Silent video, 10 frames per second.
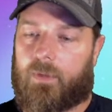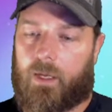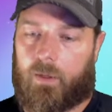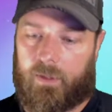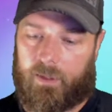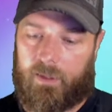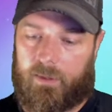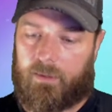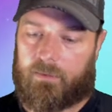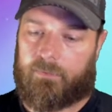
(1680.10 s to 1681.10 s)
right quick
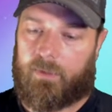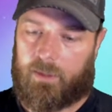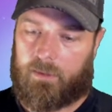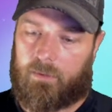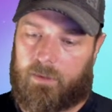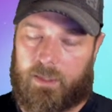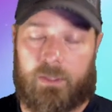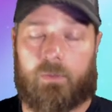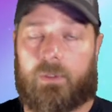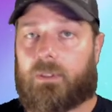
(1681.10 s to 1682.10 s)
in this video. And I
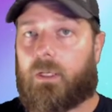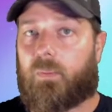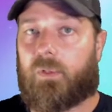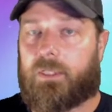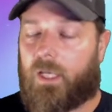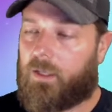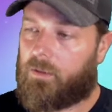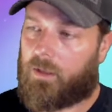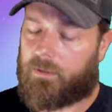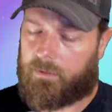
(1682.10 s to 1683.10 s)
just want to say I appreciate
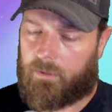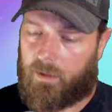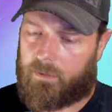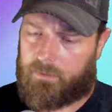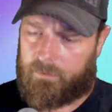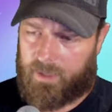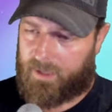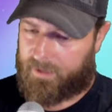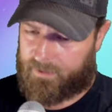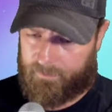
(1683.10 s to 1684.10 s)
you all you
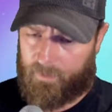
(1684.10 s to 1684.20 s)
guys